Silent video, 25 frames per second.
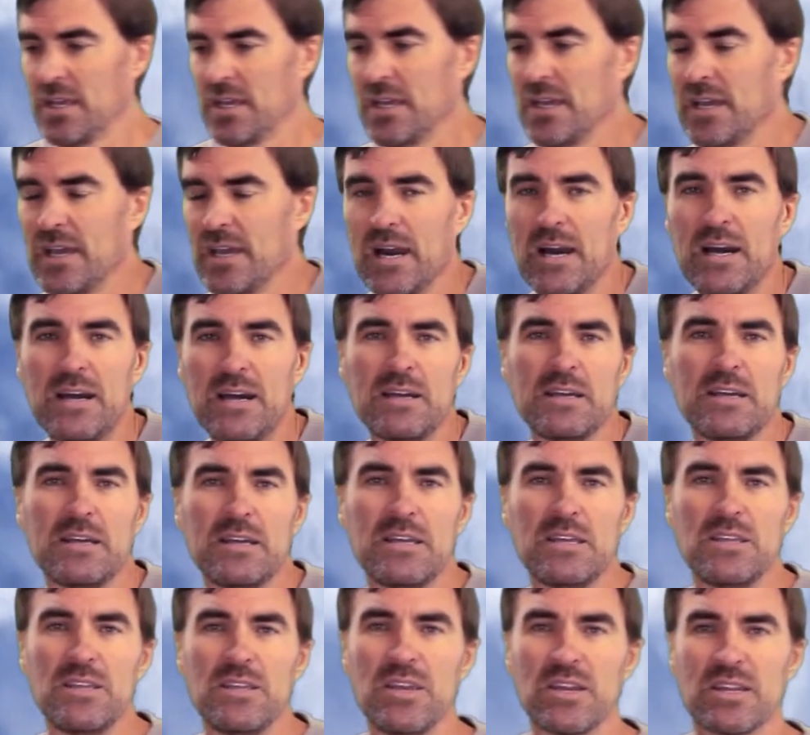Here
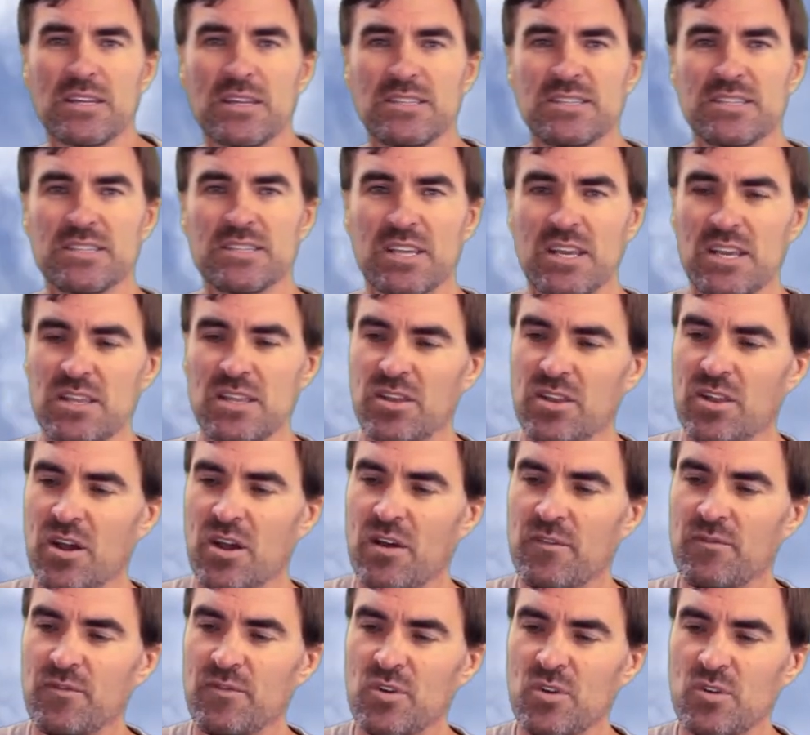you can see that
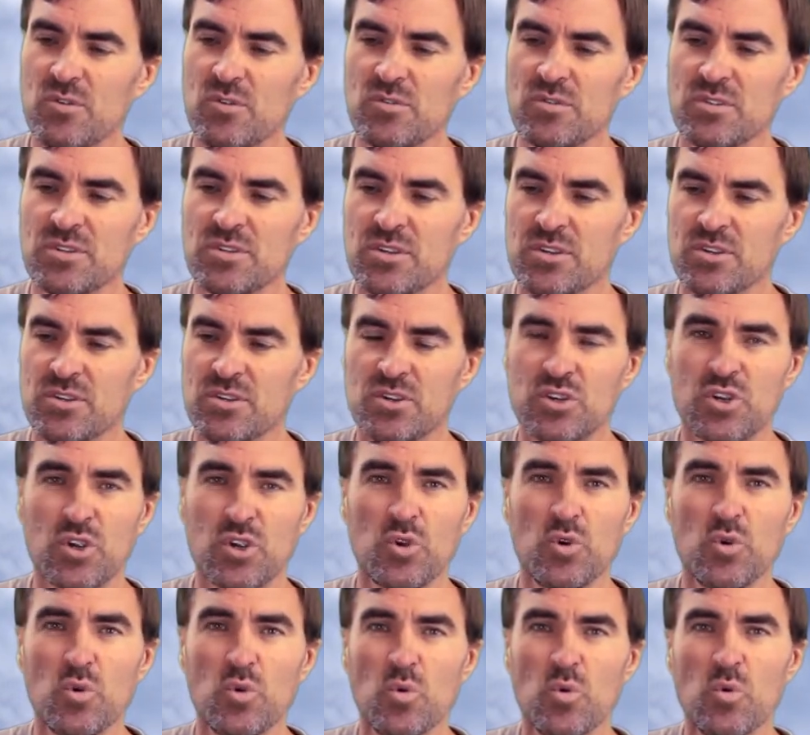I've used
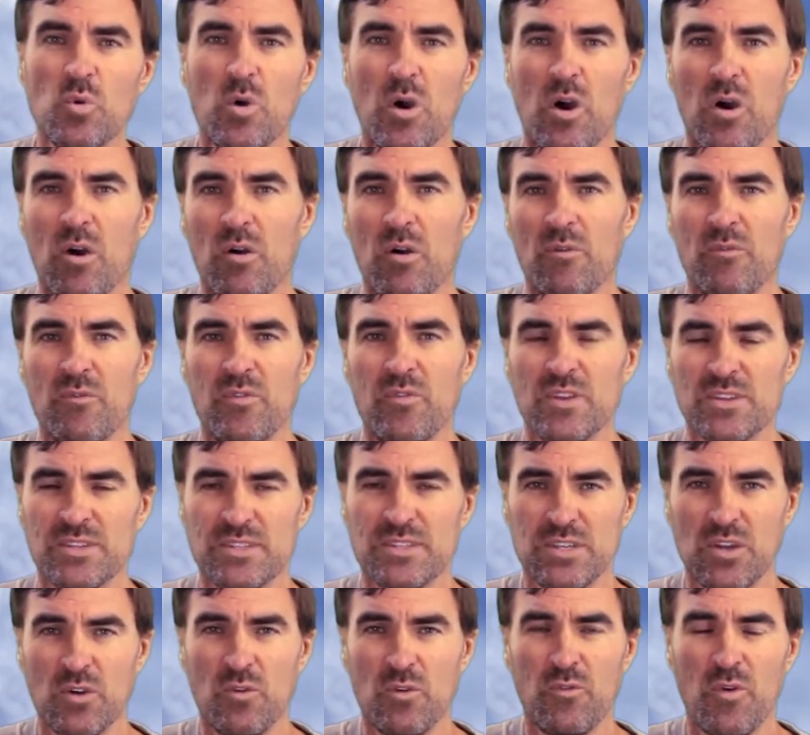two of the
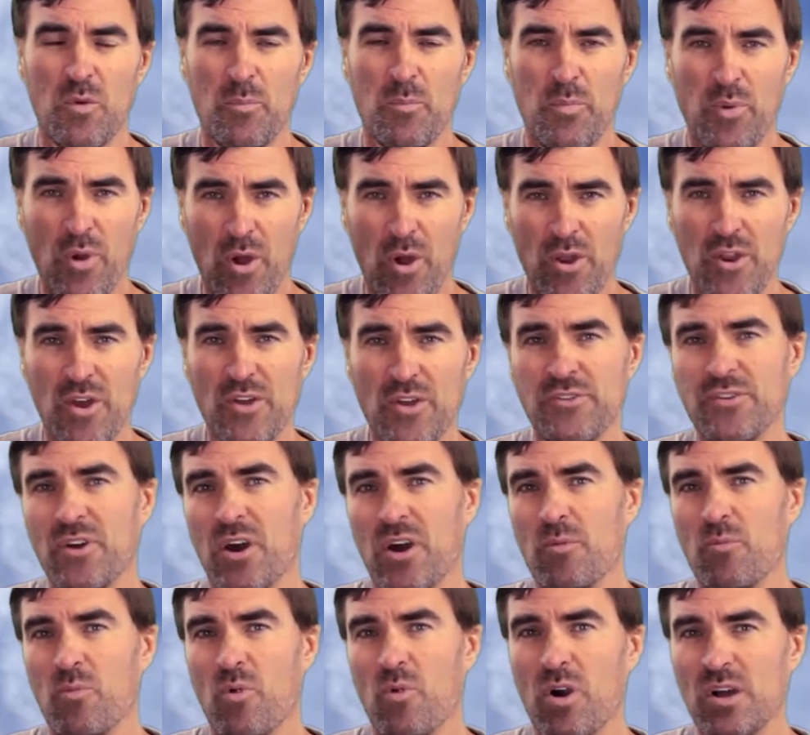silver
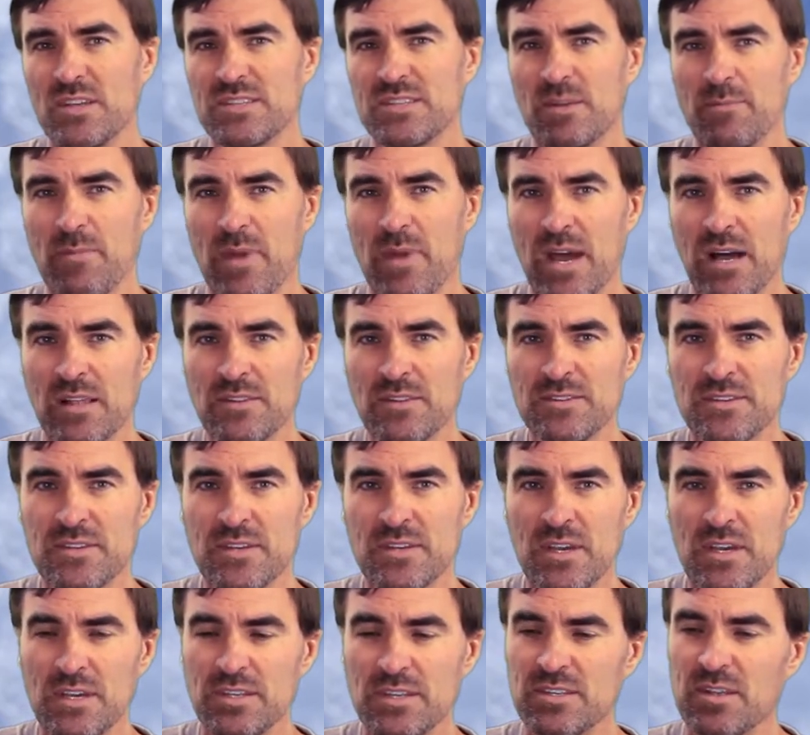prototype riser
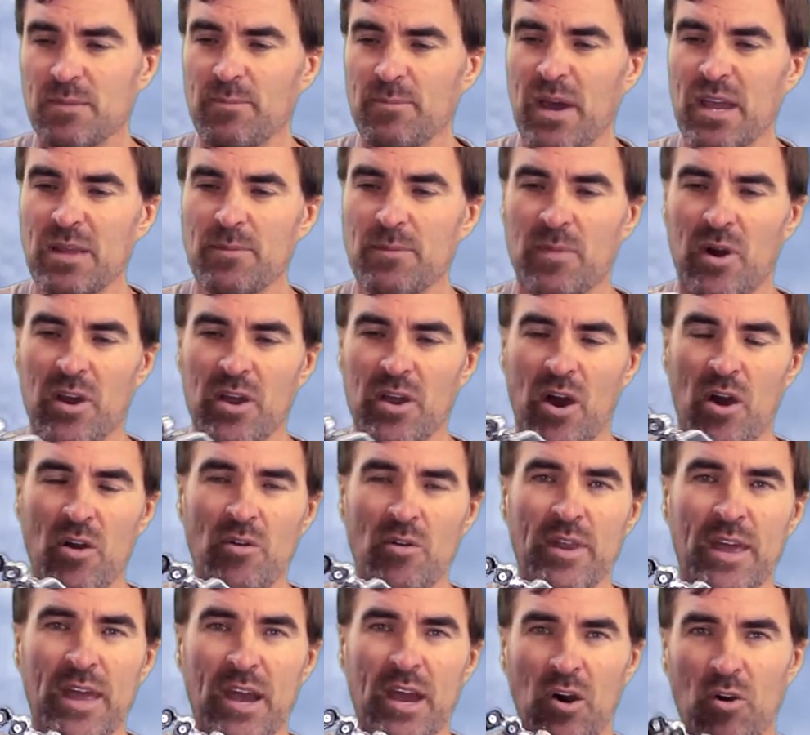mounts to make my
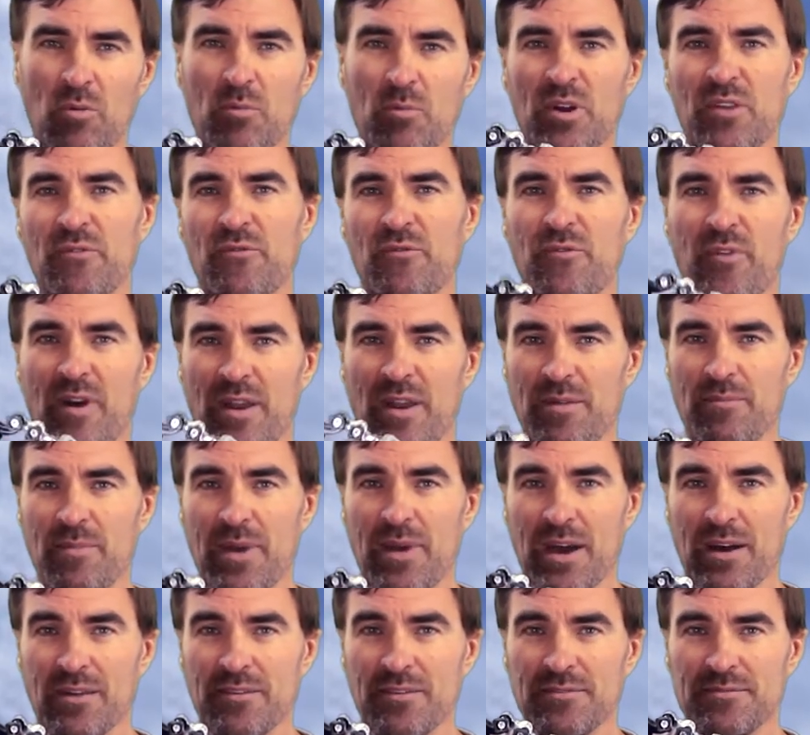own helmet front
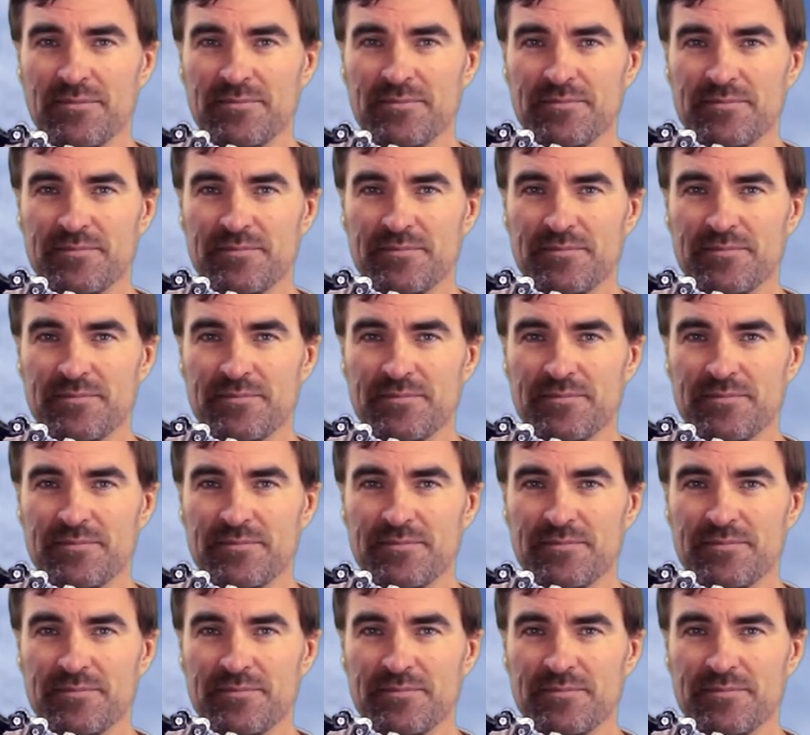mount.